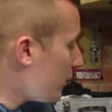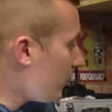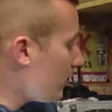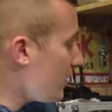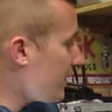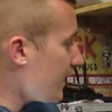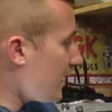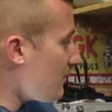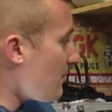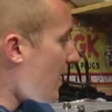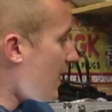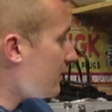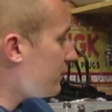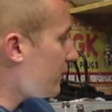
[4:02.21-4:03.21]
the only thing I'm
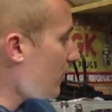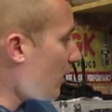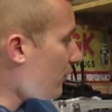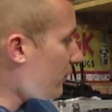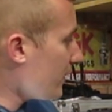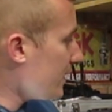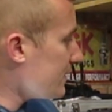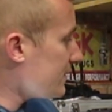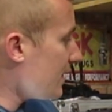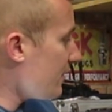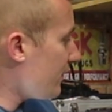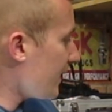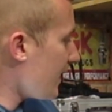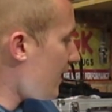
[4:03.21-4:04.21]
mindful of is
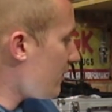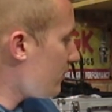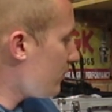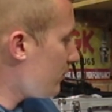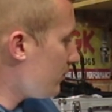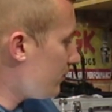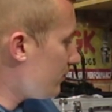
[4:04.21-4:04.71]
if I get them